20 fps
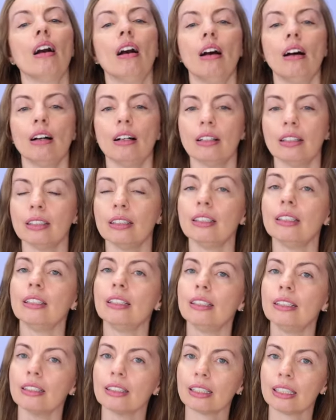
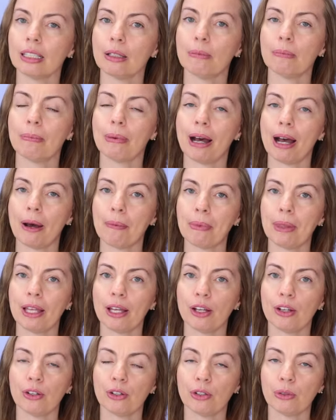Ah, keep up
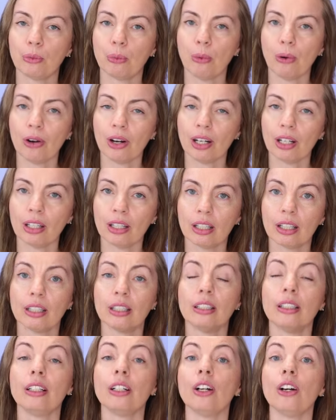the good work.
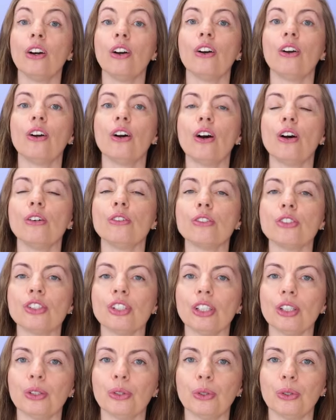
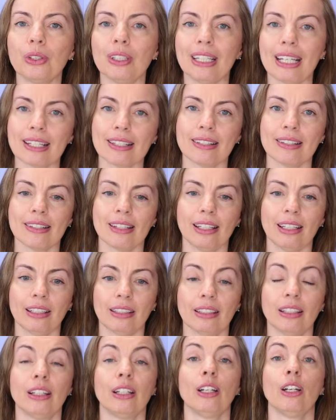Continue
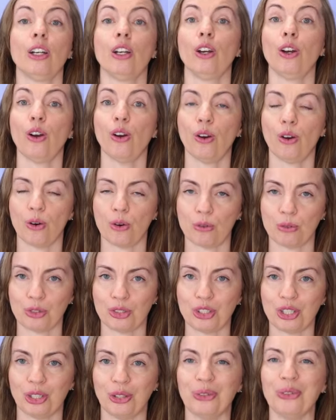assim.
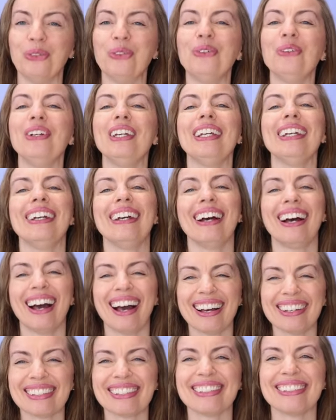Continue
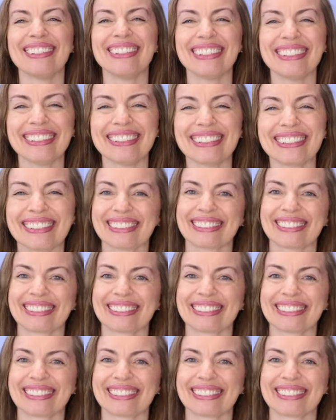assim.